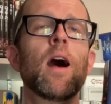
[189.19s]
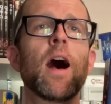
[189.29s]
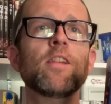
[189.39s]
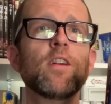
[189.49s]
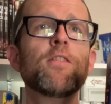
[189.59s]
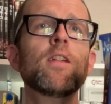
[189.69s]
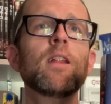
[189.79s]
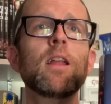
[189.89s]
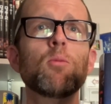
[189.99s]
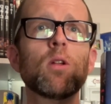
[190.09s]
I
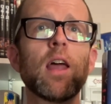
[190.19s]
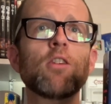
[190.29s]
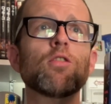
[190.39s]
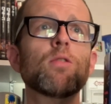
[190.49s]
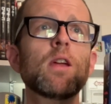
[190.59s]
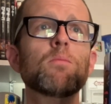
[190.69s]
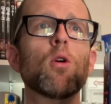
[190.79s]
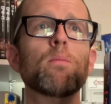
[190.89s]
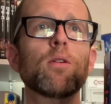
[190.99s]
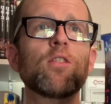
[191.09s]
definitely would like to read
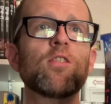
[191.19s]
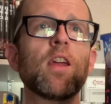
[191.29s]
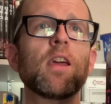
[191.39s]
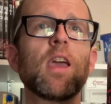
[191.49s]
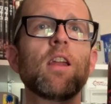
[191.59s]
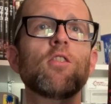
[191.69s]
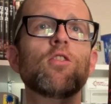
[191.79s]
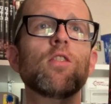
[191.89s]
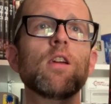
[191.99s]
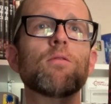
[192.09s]
more books dedicated
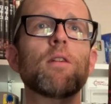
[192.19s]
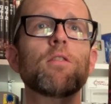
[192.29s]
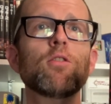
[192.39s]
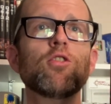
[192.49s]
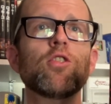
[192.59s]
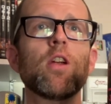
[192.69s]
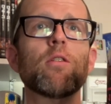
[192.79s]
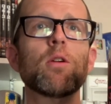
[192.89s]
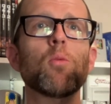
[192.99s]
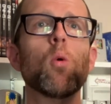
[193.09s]
to the
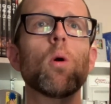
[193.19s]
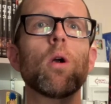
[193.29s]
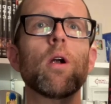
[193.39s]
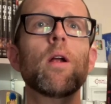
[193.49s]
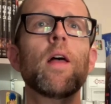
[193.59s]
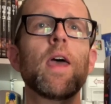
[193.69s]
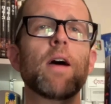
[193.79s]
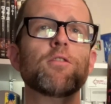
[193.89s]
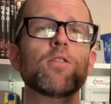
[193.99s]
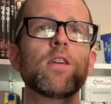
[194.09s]
Revolutionary War
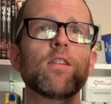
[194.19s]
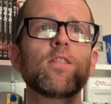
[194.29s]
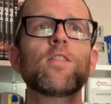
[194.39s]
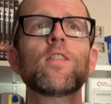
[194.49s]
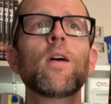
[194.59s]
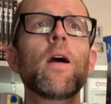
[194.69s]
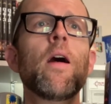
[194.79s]
after this.